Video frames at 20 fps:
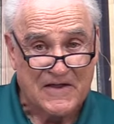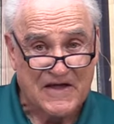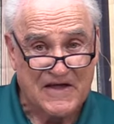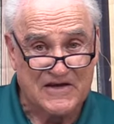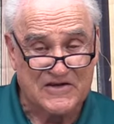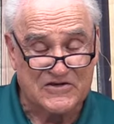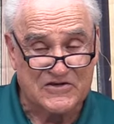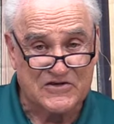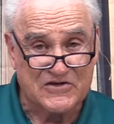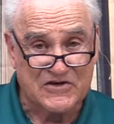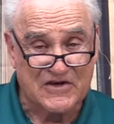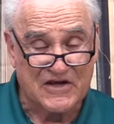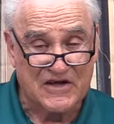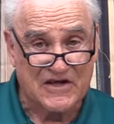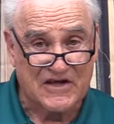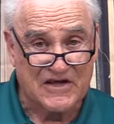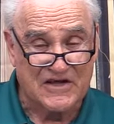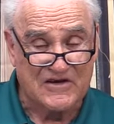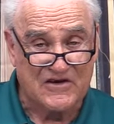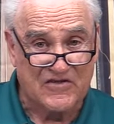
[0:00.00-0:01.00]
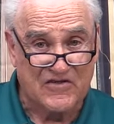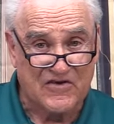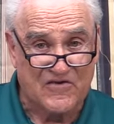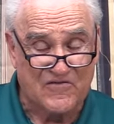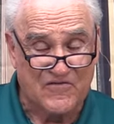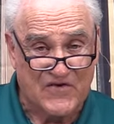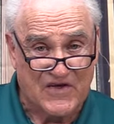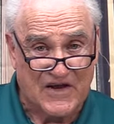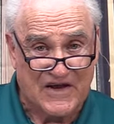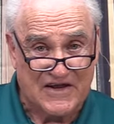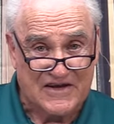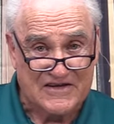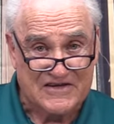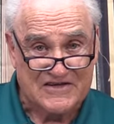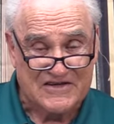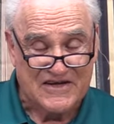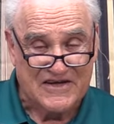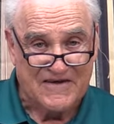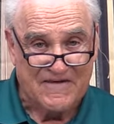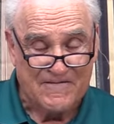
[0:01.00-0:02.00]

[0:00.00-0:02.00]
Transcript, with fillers: into, into their village.